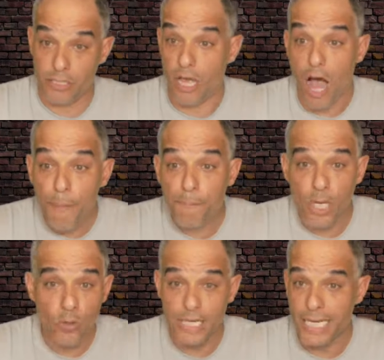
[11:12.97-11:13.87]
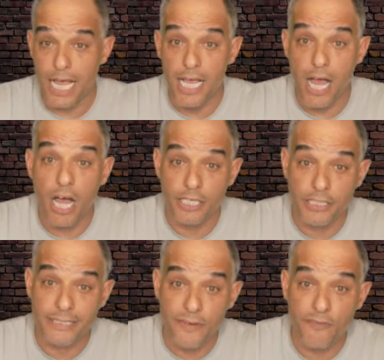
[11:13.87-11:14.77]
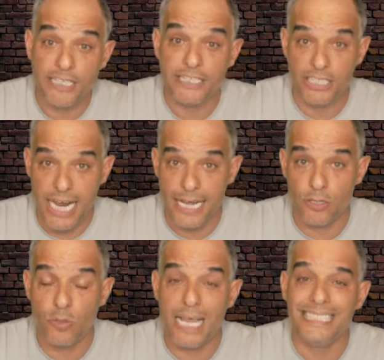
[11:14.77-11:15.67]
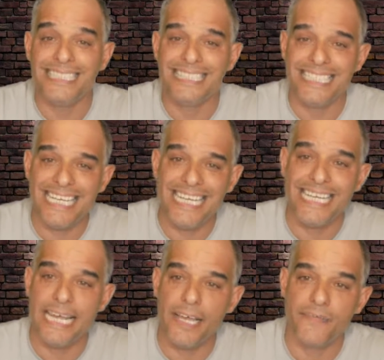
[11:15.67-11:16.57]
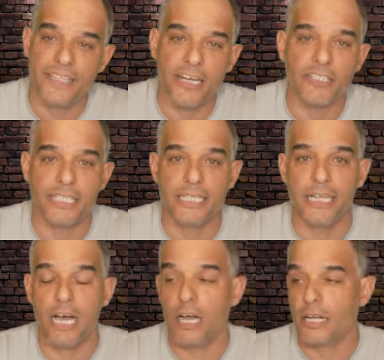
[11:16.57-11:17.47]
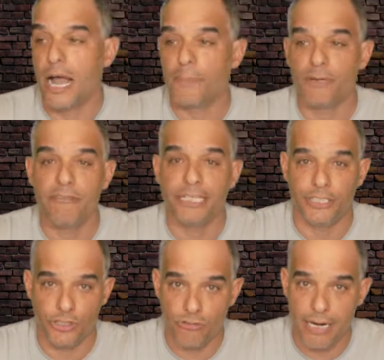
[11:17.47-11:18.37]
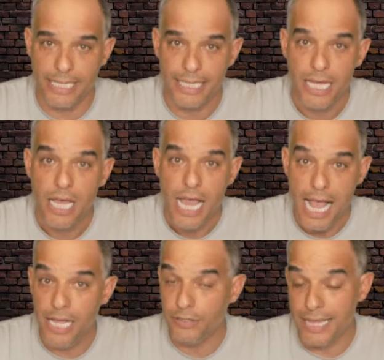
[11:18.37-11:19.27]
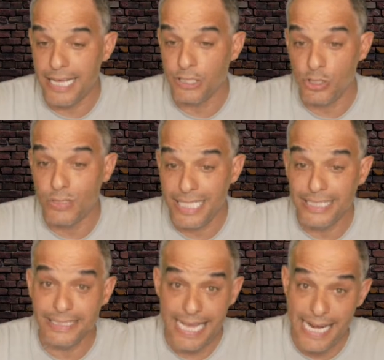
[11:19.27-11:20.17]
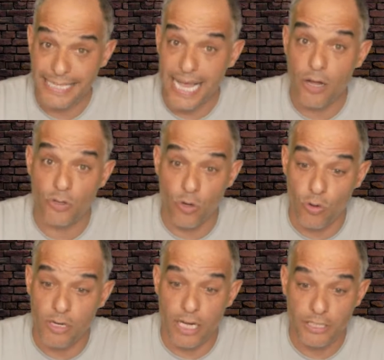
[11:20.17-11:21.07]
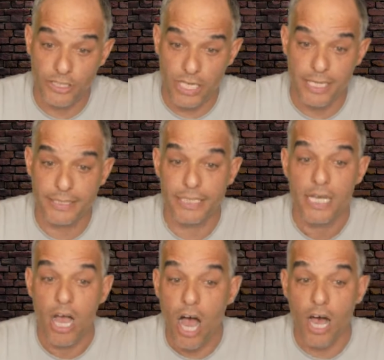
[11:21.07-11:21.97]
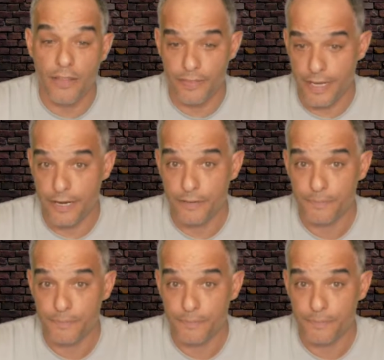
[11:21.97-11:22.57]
upload it on a different channel and see if there's a copyright strike that you need to take down or adjust on there.